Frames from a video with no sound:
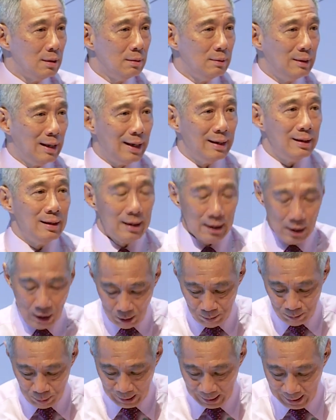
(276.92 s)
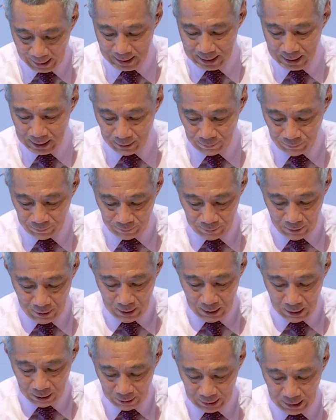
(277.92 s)
done a comprehensive
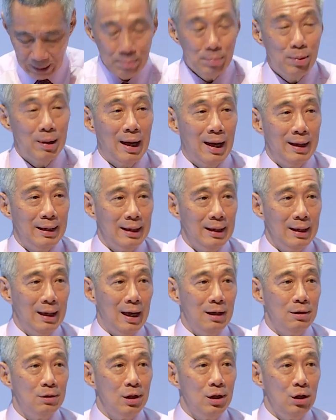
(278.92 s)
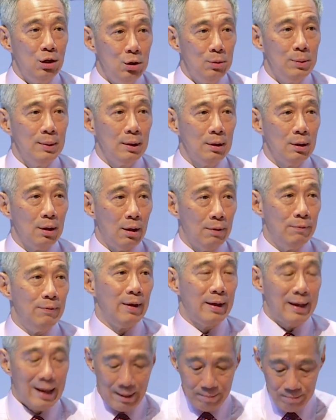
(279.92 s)
replanning and renewal of
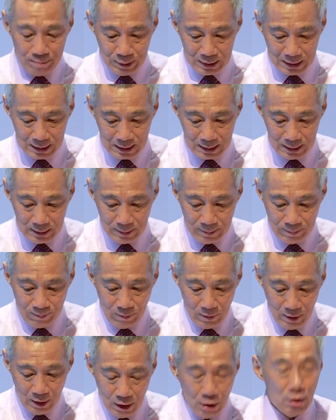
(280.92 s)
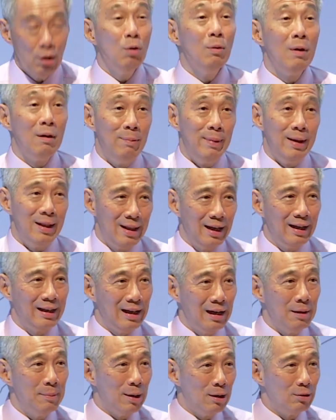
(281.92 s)
the campus, though we've been
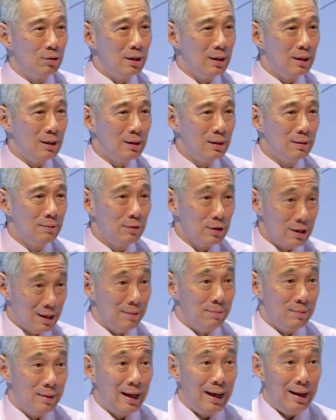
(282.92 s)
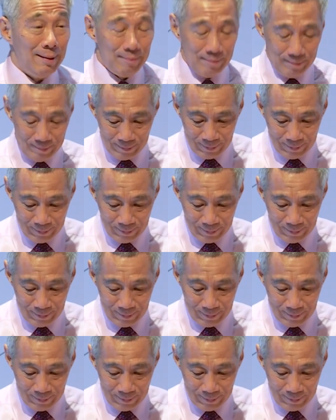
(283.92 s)
thinking about it for some time.